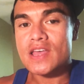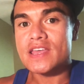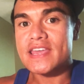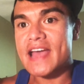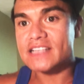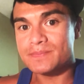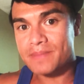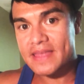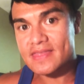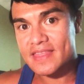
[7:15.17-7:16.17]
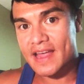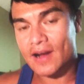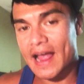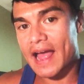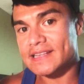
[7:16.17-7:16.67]
he has been
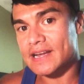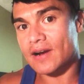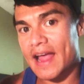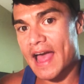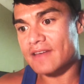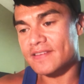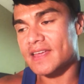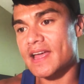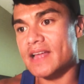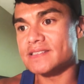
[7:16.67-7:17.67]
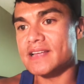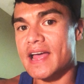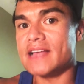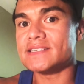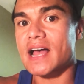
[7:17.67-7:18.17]
there as our advocate,
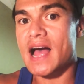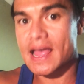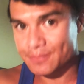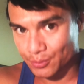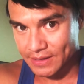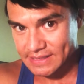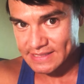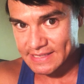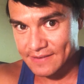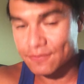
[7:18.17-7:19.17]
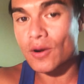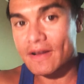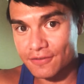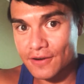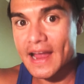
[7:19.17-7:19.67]
as a high priest
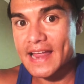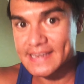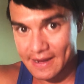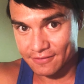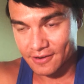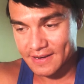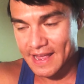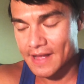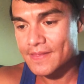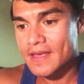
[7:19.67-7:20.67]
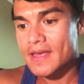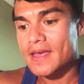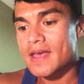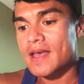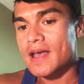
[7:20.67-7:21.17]
forever and ever, yeah?
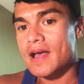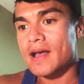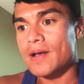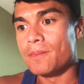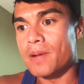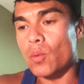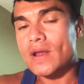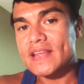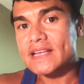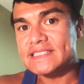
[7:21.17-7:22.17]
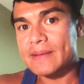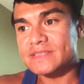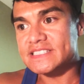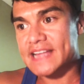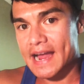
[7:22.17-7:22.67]
But when he
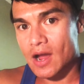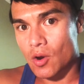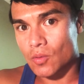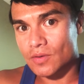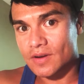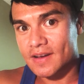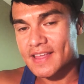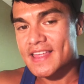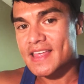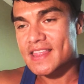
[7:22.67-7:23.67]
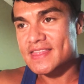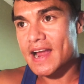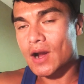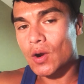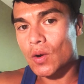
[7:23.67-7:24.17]
steps down,
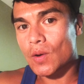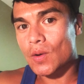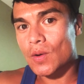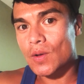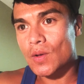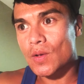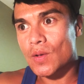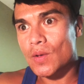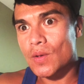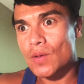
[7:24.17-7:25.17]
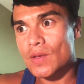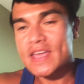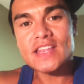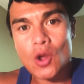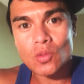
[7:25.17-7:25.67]
there
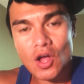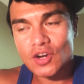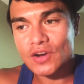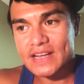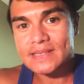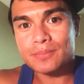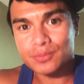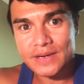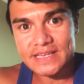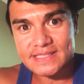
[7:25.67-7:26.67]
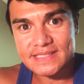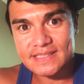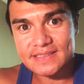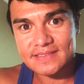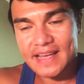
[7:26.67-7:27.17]
he no longer is a
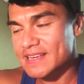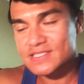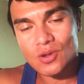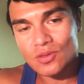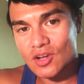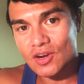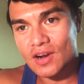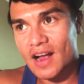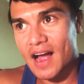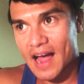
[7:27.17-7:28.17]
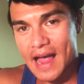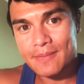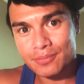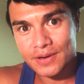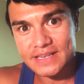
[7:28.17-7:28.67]
priest. Yeah, he's no longer a high
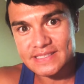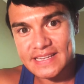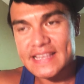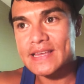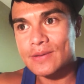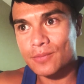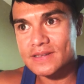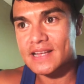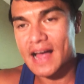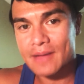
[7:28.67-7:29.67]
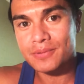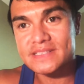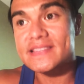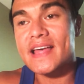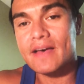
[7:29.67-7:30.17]
priest. He was a high
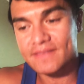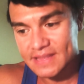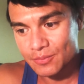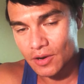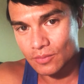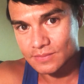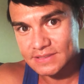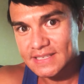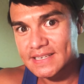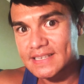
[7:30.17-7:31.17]
priest in the heavenly realms.